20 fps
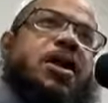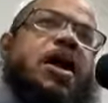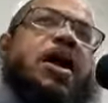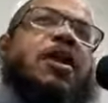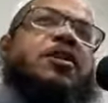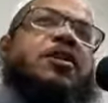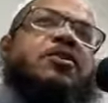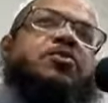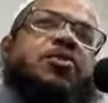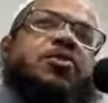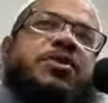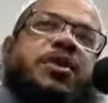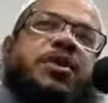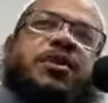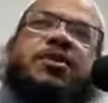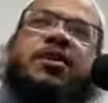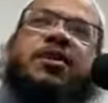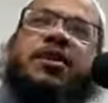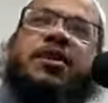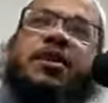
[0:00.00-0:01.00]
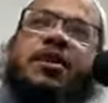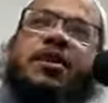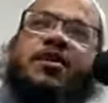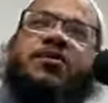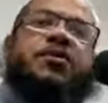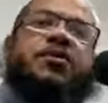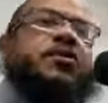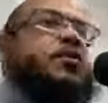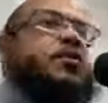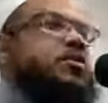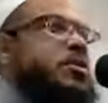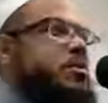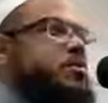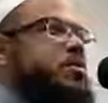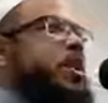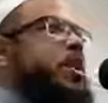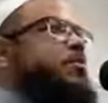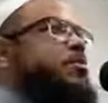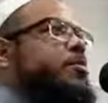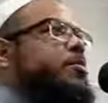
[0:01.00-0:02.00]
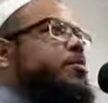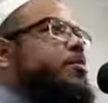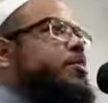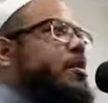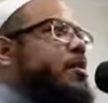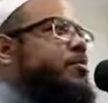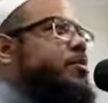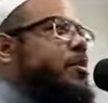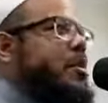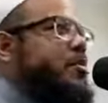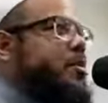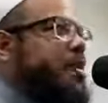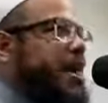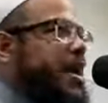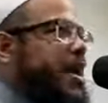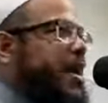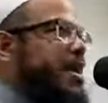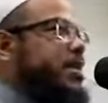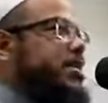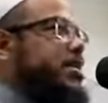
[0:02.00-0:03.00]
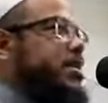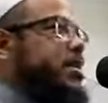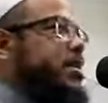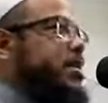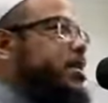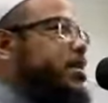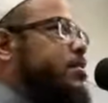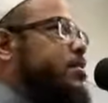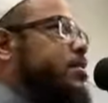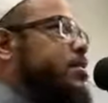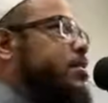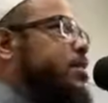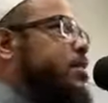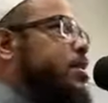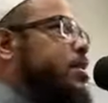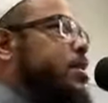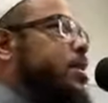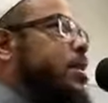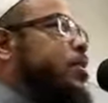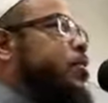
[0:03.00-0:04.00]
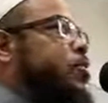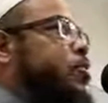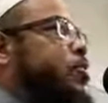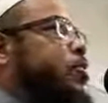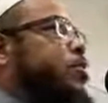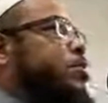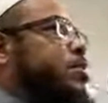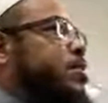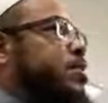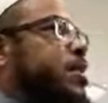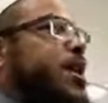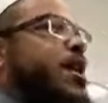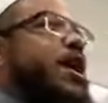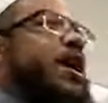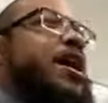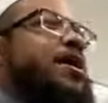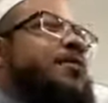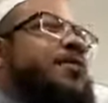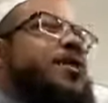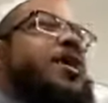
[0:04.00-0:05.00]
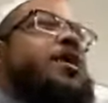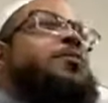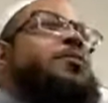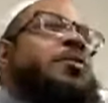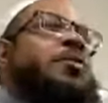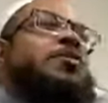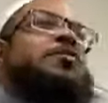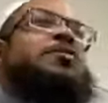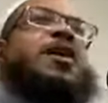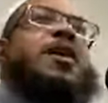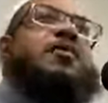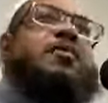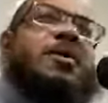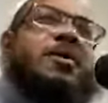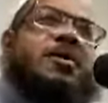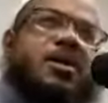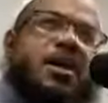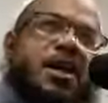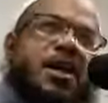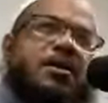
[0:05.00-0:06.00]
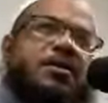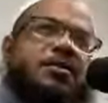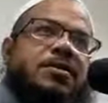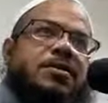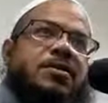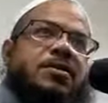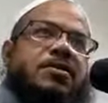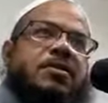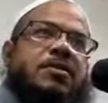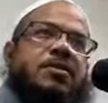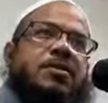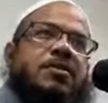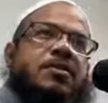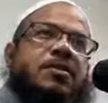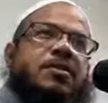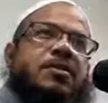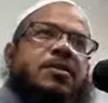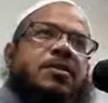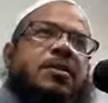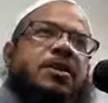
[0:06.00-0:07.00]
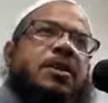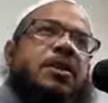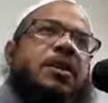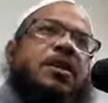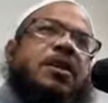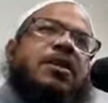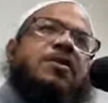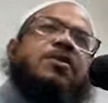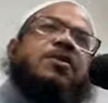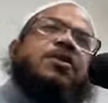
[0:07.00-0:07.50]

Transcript: and he's presented a gift or some type of, of, of kind deed in order to say, I'm keeping the family ties. If